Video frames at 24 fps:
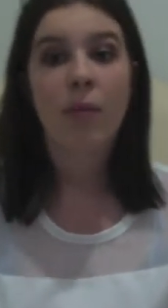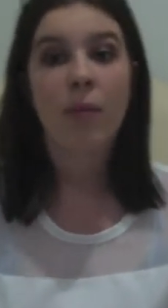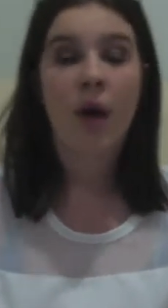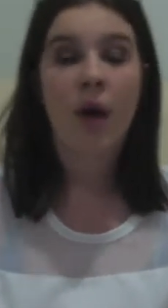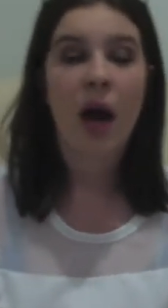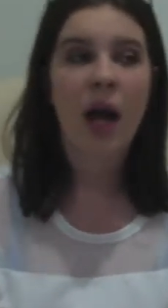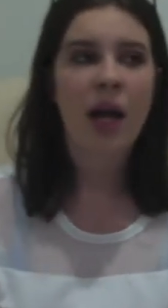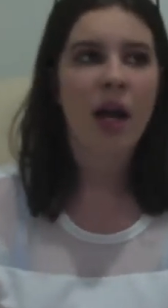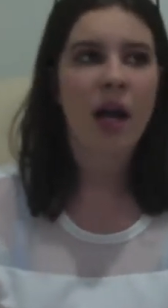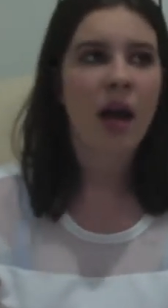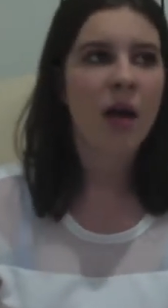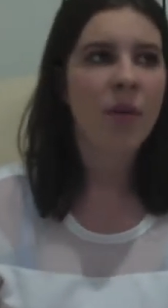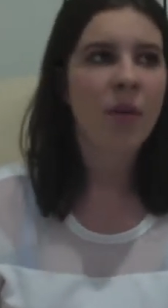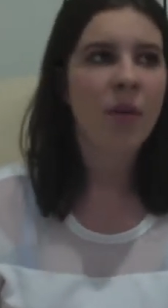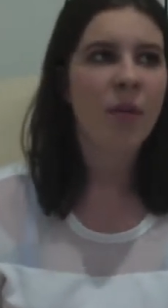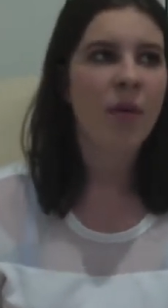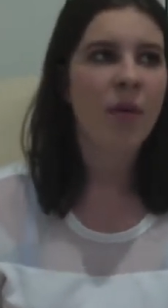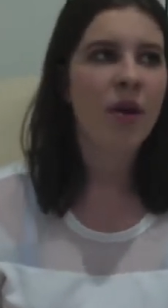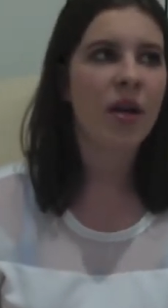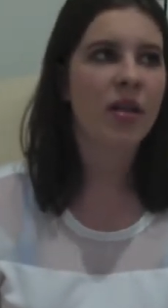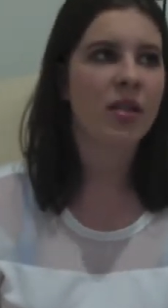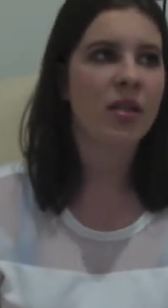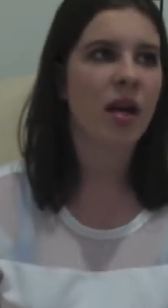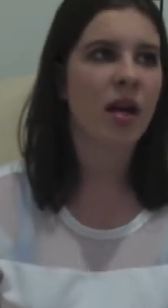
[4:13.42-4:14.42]
I can't remember
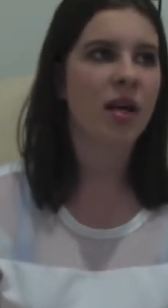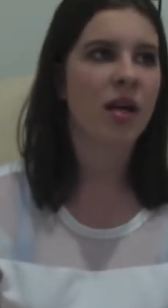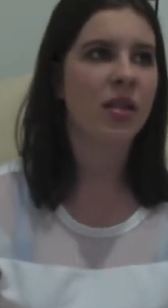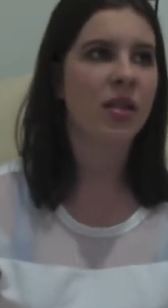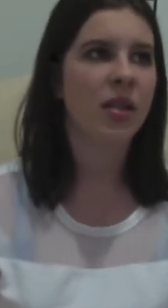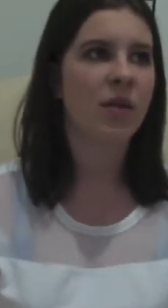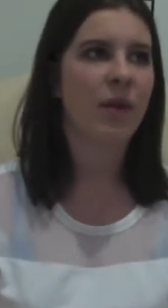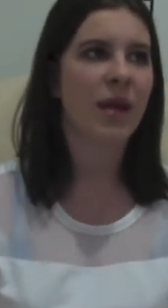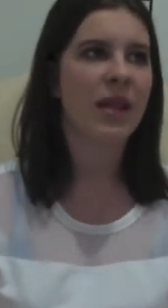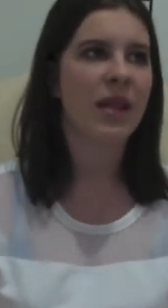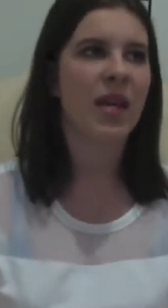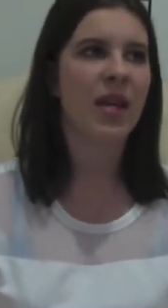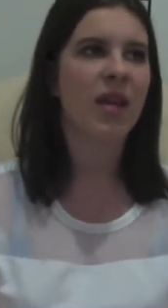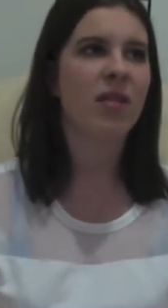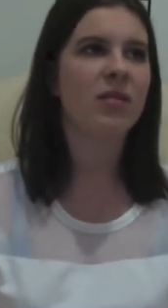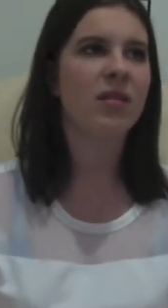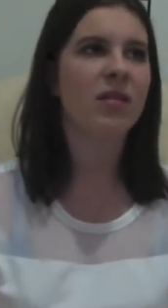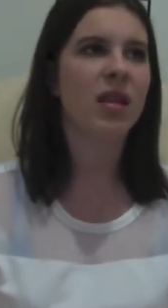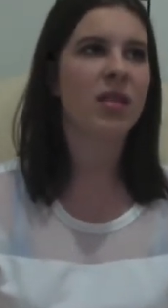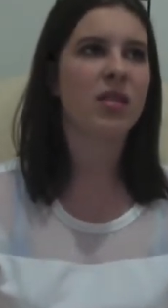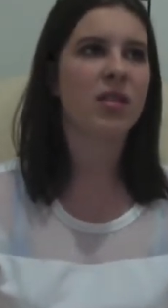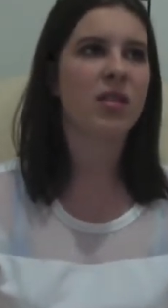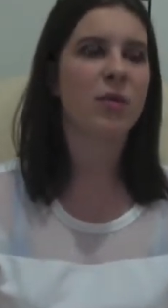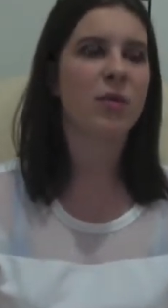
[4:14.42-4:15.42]
what I was asking him. I think I was
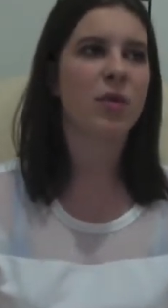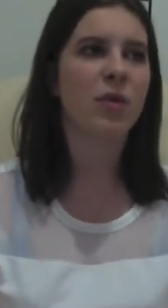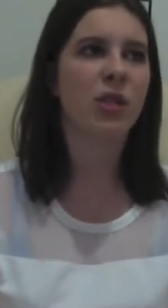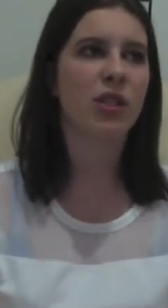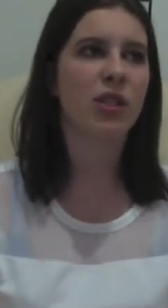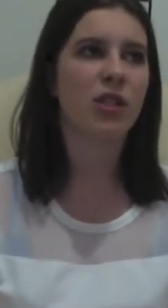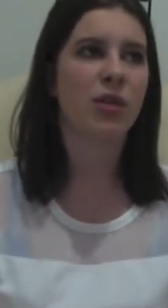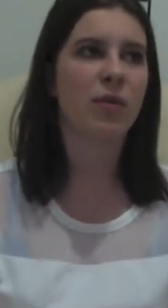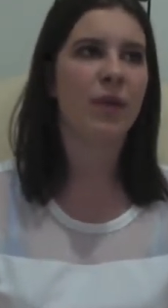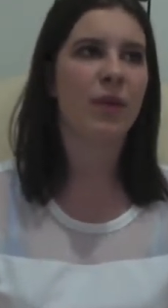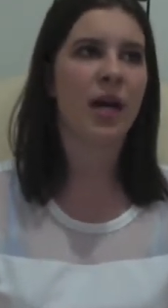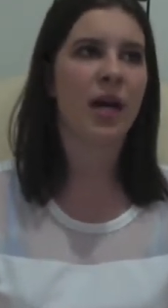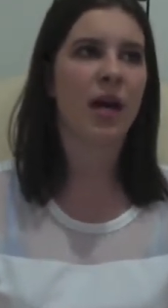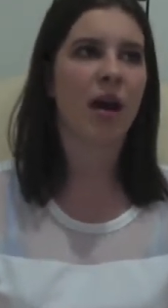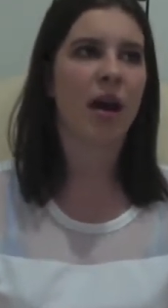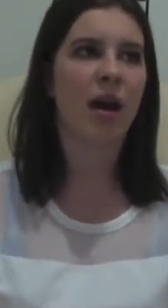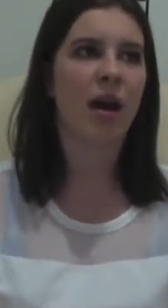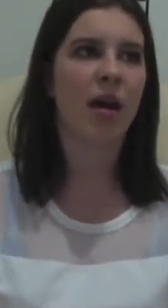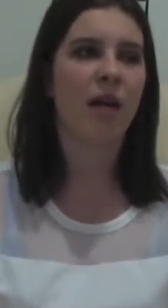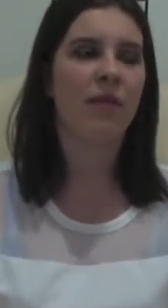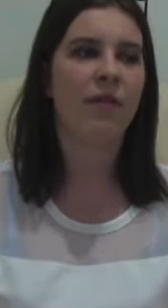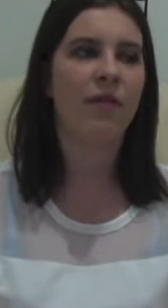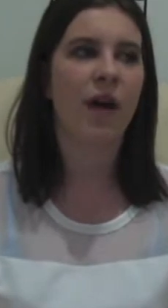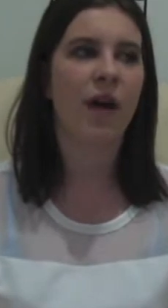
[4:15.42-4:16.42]
asking him a question about
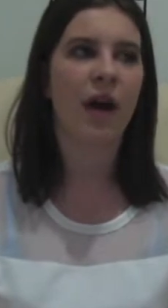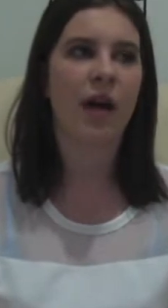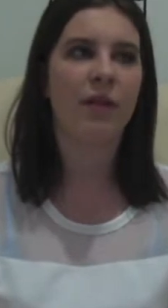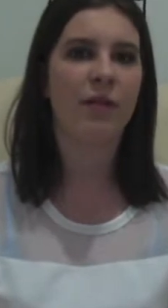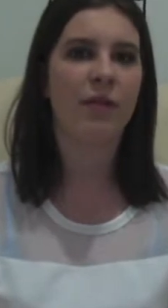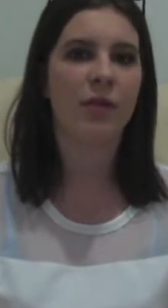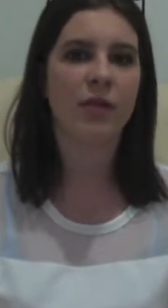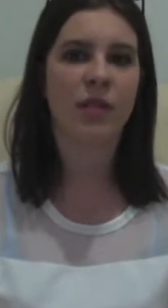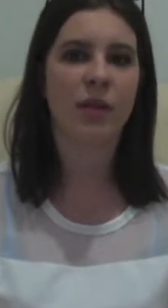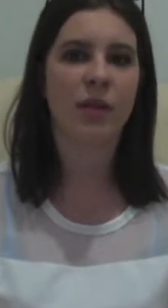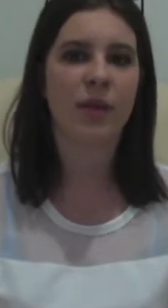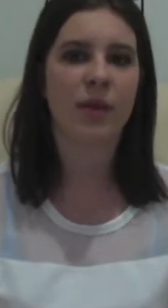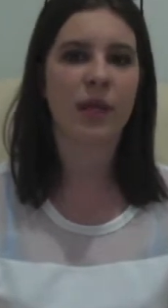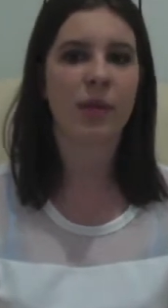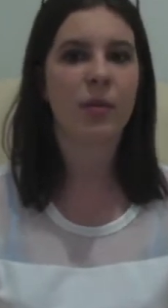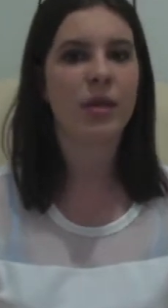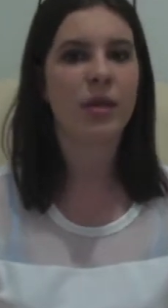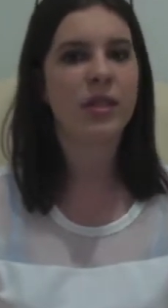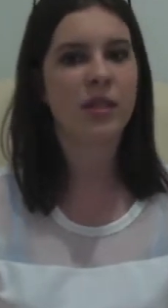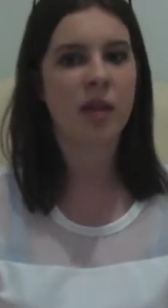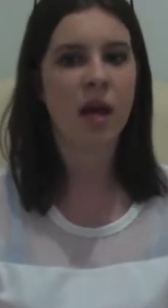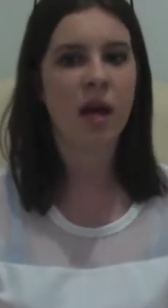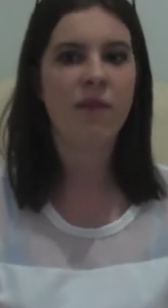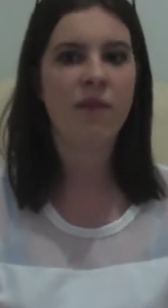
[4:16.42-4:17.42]
Hi-5 or something.
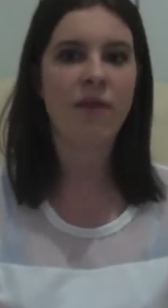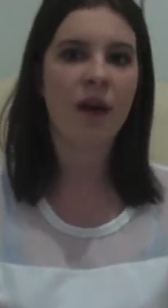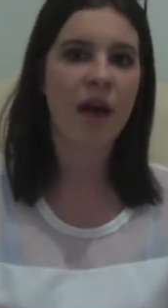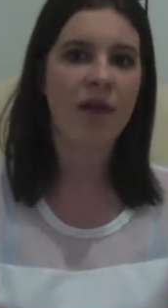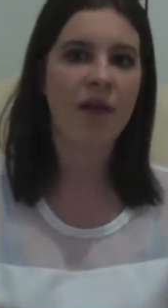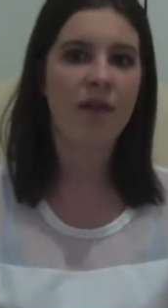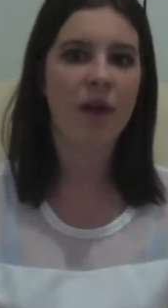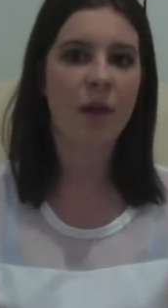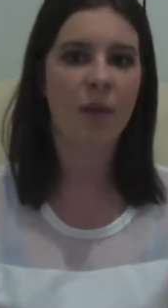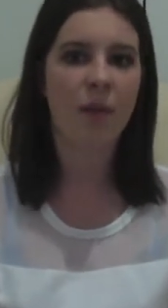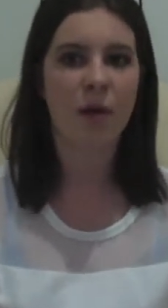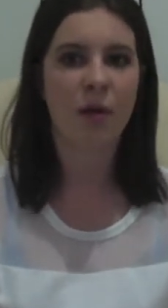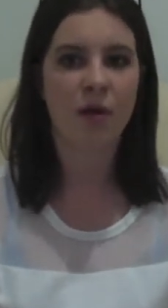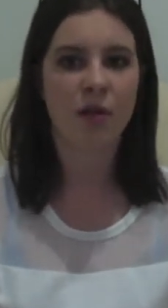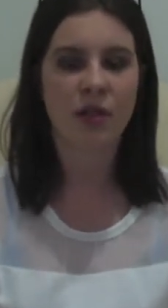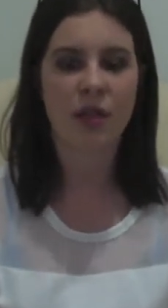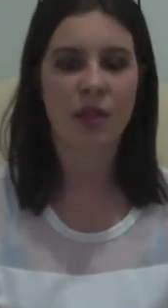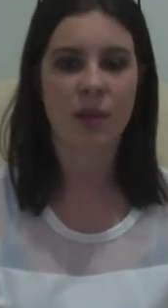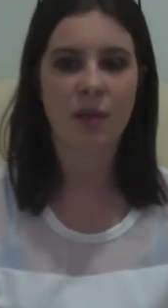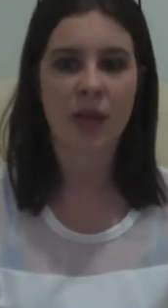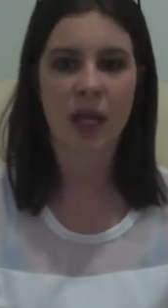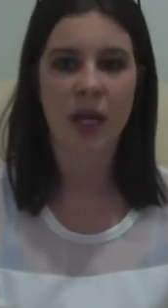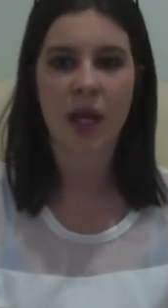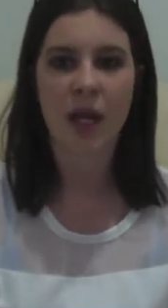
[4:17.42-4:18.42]
When's Hi-5 come on or
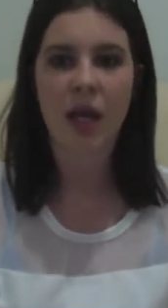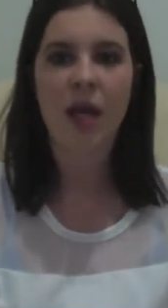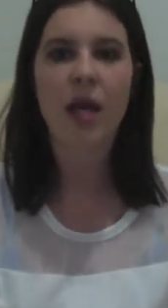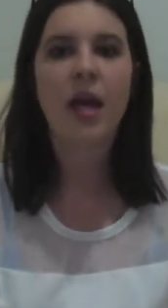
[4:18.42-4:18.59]
something?